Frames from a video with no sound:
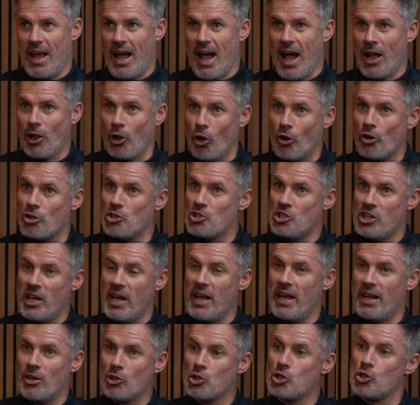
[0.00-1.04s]
a lot of
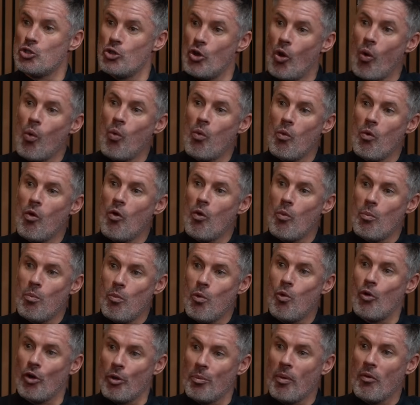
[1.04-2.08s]
journalists know
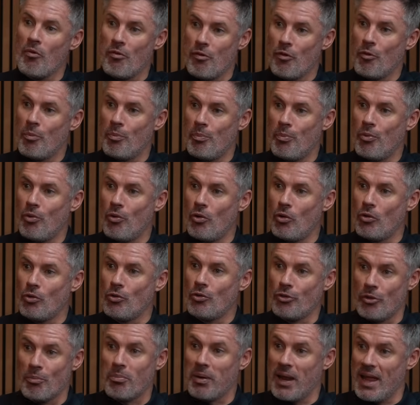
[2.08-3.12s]
more about football
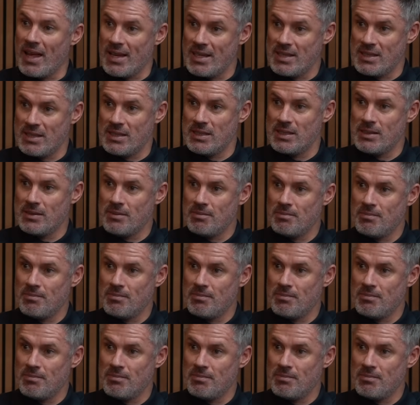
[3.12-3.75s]
than players.